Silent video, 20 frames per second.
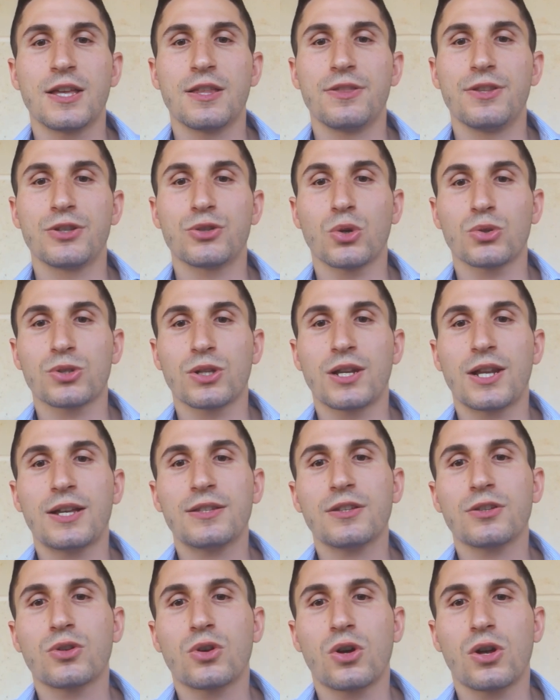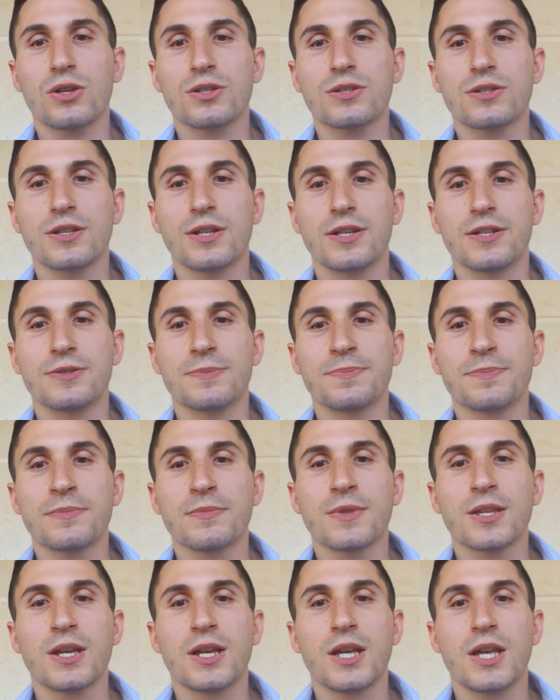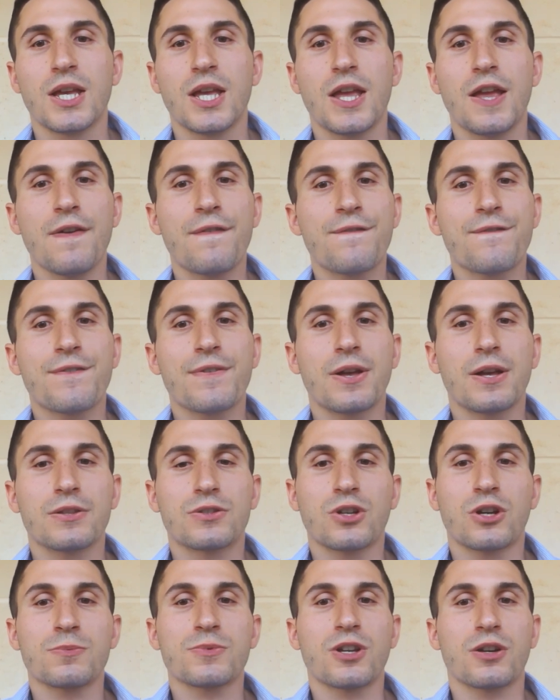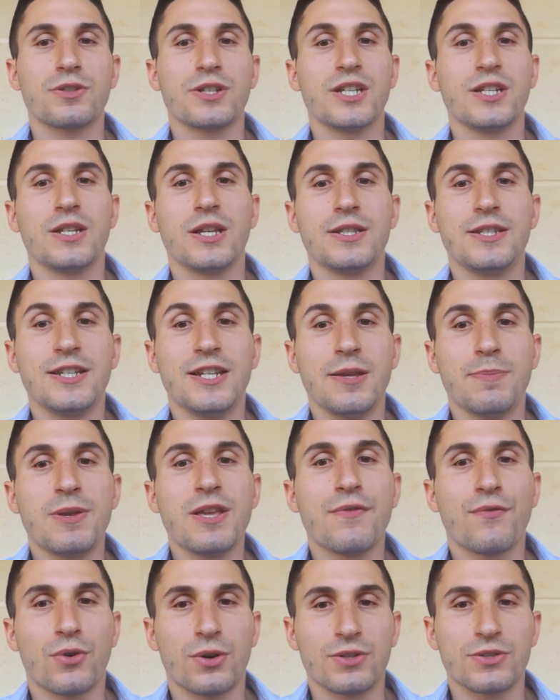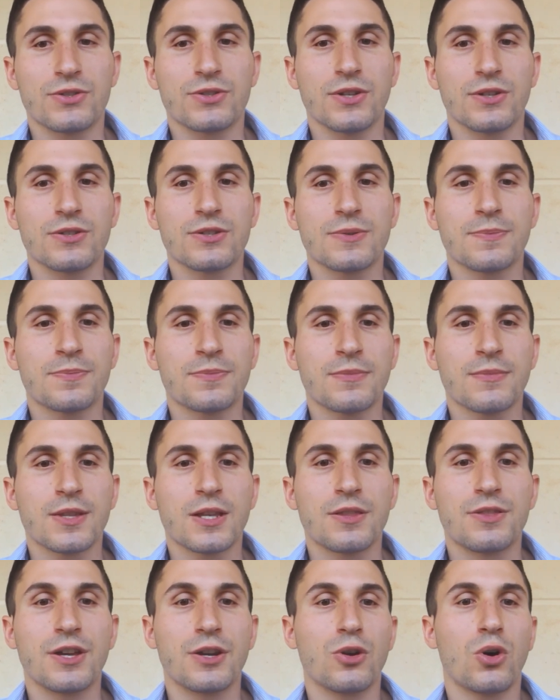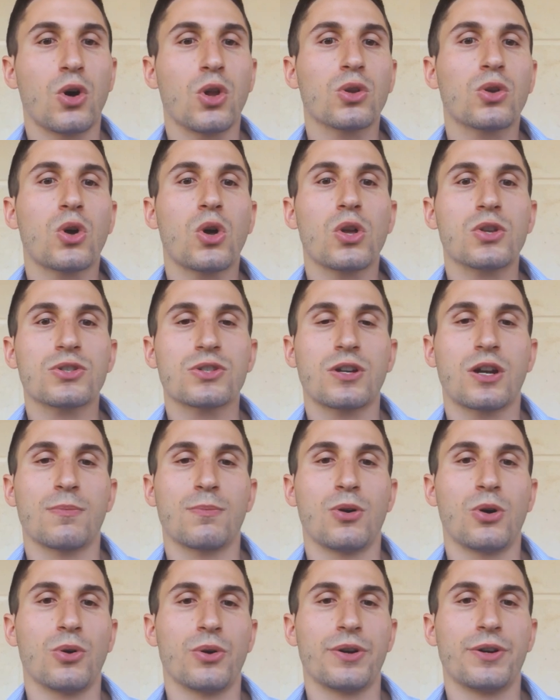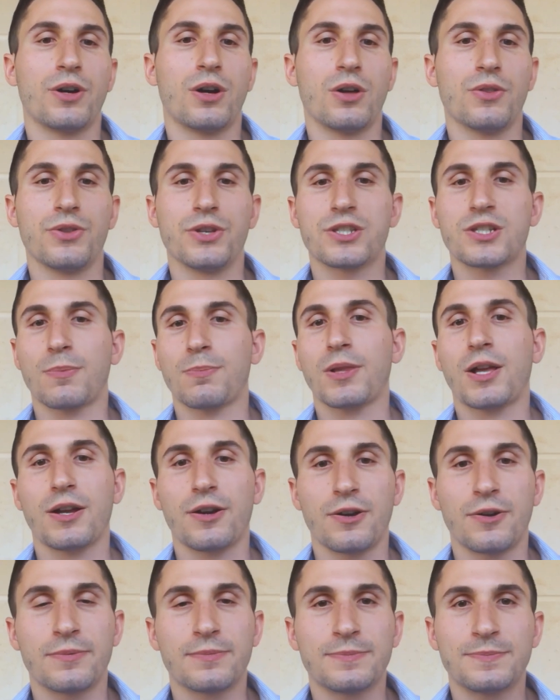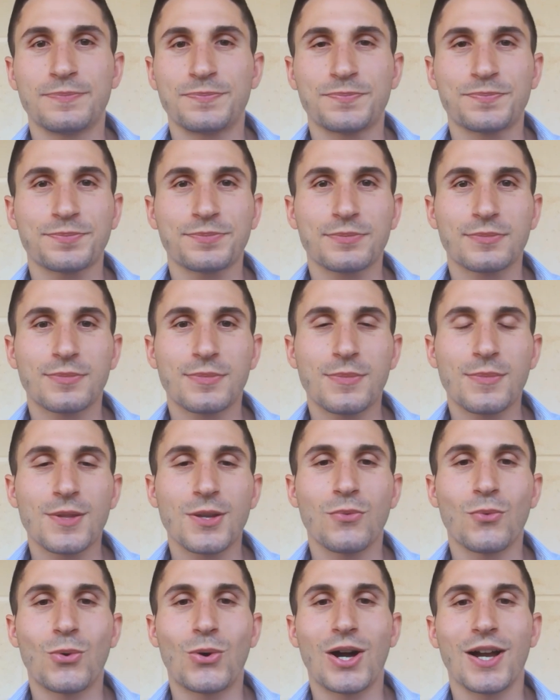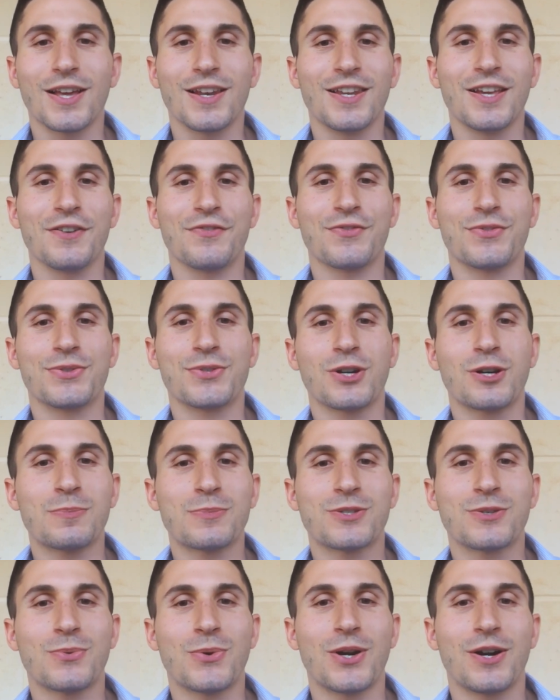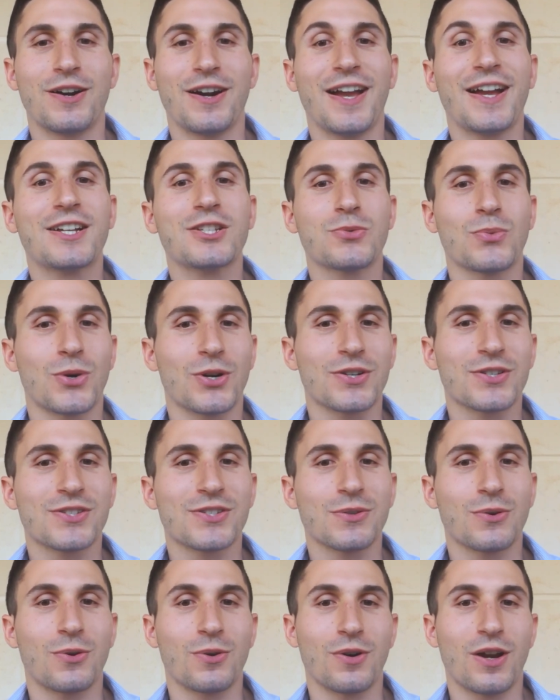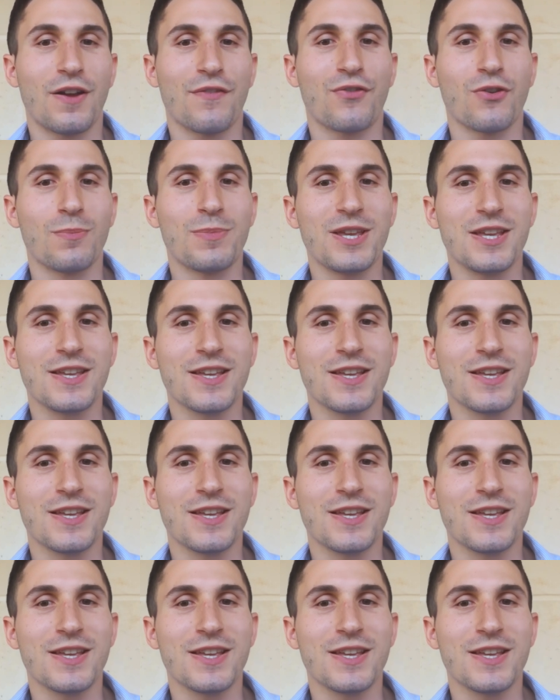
the total landed cost is, if the terms are DDP, for instance, then all costs are borne on the supplier. While if terms were Ex-Works or FOB,